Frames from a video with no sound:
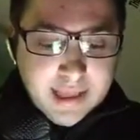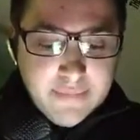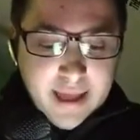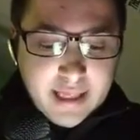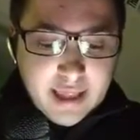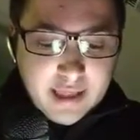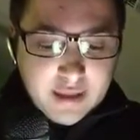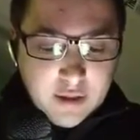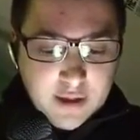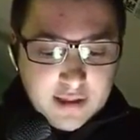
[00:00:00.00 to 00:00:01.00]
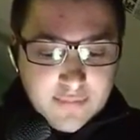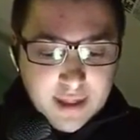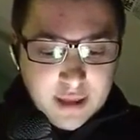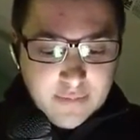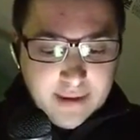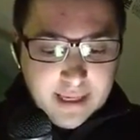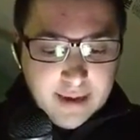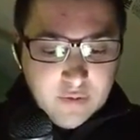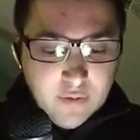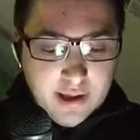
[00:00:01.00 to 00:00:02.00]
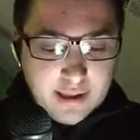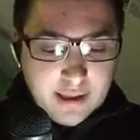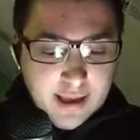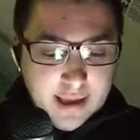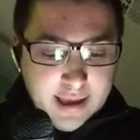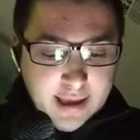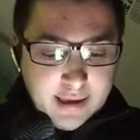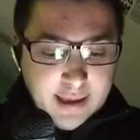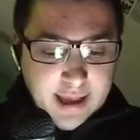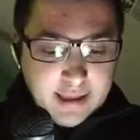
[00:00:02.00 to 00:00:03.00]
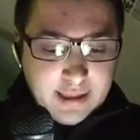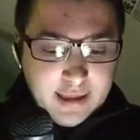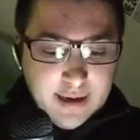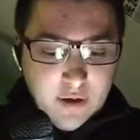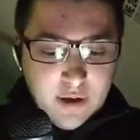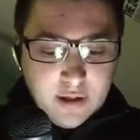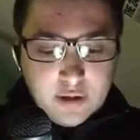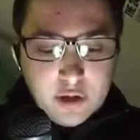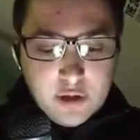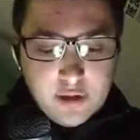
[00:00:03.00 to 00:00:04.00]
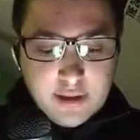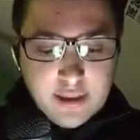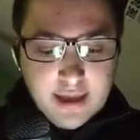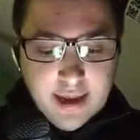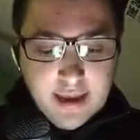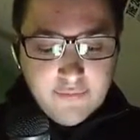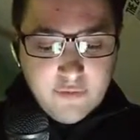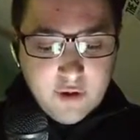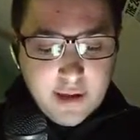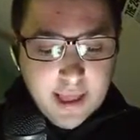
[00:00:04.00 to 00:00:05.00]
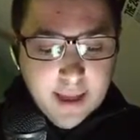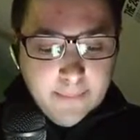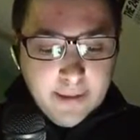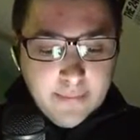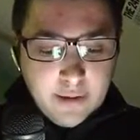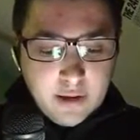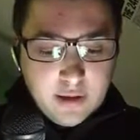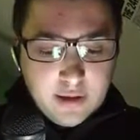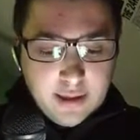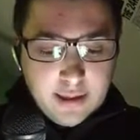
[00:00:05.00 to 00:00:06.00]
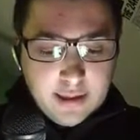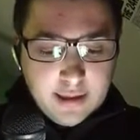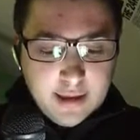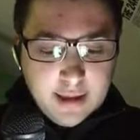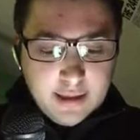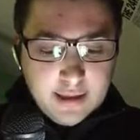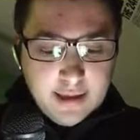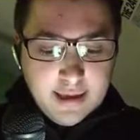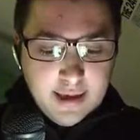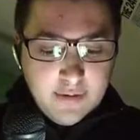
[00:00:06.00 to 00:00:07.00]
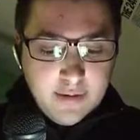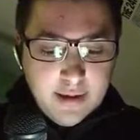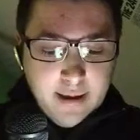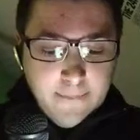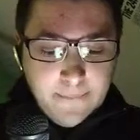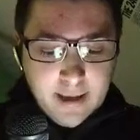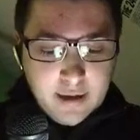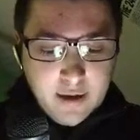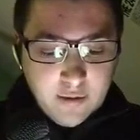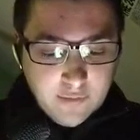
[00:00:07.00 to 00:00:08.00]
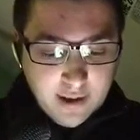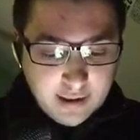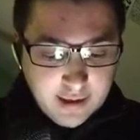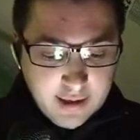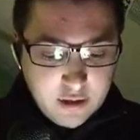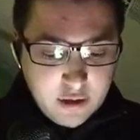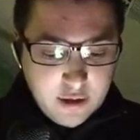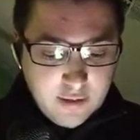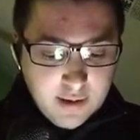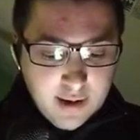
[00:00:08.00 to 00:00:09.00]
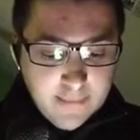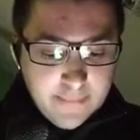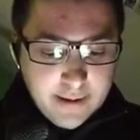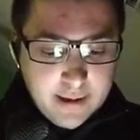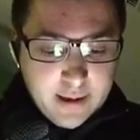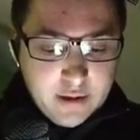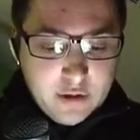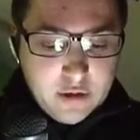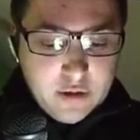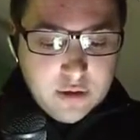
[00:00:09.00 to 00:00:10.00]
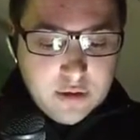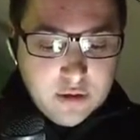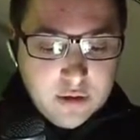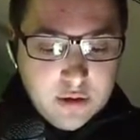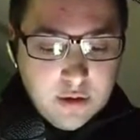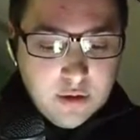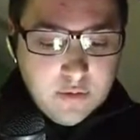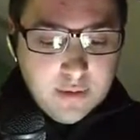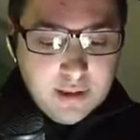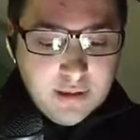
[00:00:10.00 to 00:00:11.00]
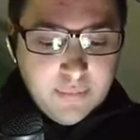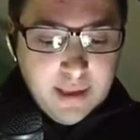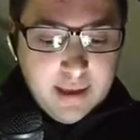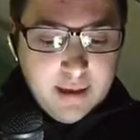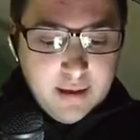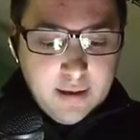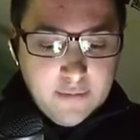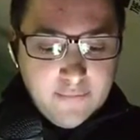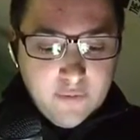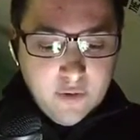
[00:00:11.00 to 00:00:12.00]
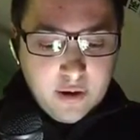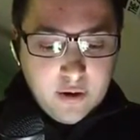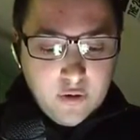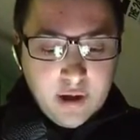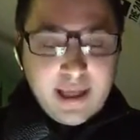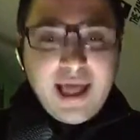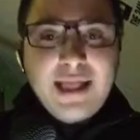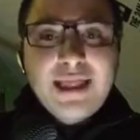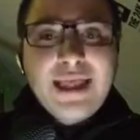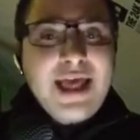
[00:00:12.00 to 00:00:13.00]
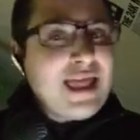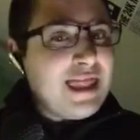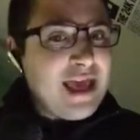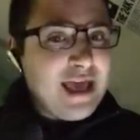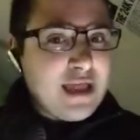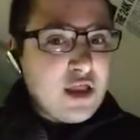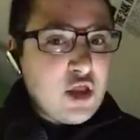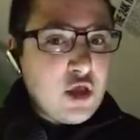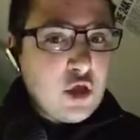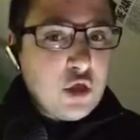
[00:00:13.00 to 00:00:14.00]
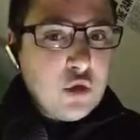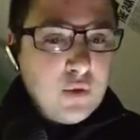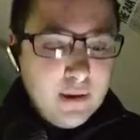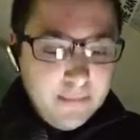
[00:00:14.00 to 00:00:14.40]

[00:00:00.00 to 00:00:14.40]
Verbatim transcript: In Manchester, a special meeting was held at City Hall Tuesday night for people to discuss Keno but no residents showed up to speak for or against the issue.